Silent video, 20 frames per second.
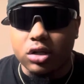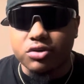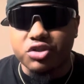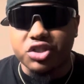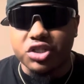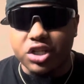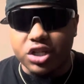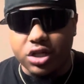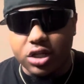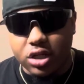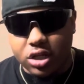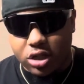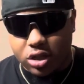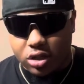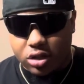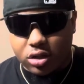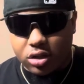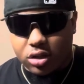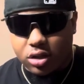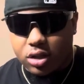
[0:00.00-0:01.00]
I'm still
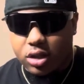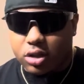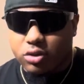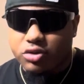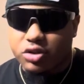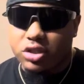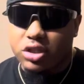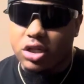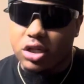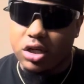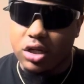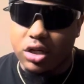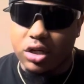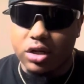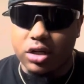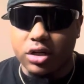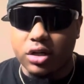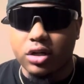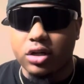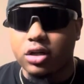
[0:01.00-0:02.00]
here. I'm still
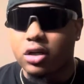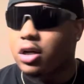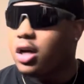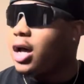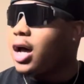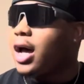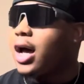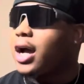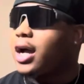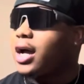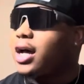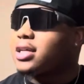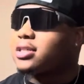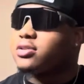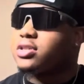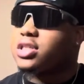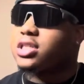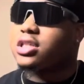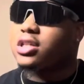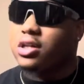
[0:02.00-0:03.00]
here. I got some
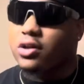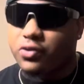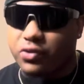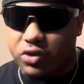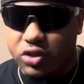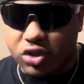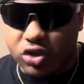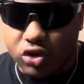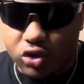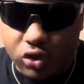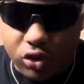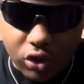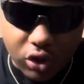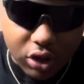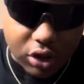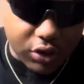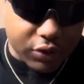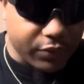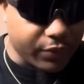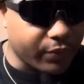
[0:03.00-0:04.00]
stuff in
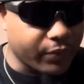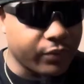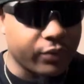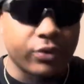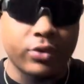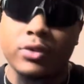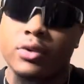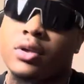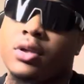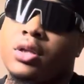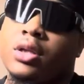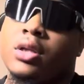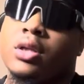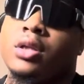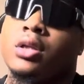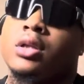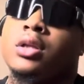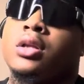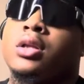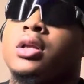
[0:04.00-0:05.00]
store.
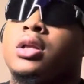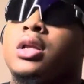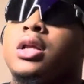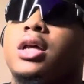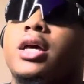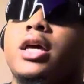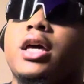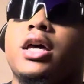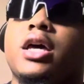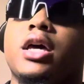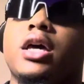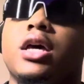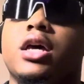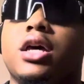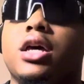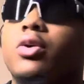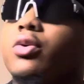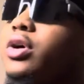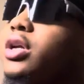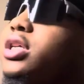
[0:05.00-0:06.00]

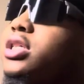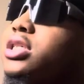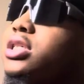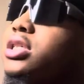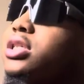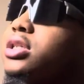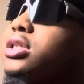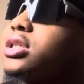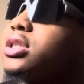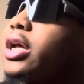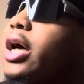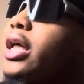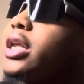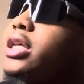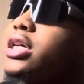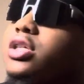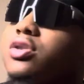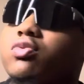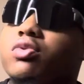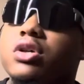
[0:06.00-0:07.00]
And what is it? Not
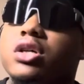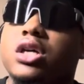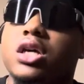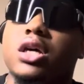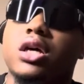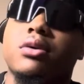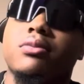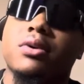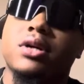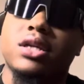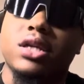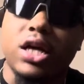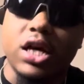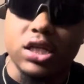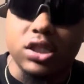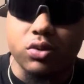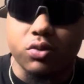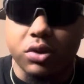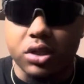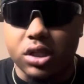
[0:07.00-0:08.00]
this weekend, but
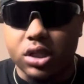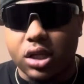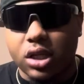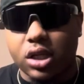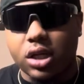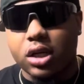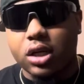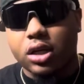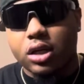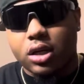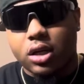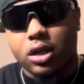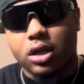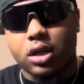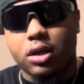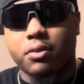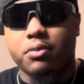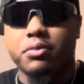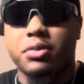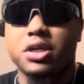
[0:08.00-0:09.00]
next weekend,
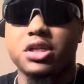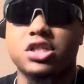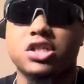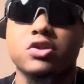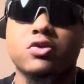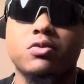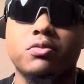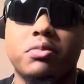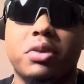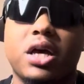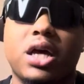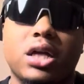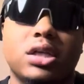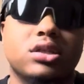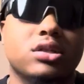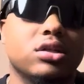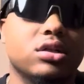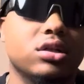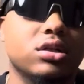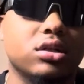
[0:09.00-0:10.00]
I'm gonna be shooting back
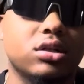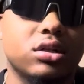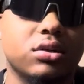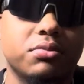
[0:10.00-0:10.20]
to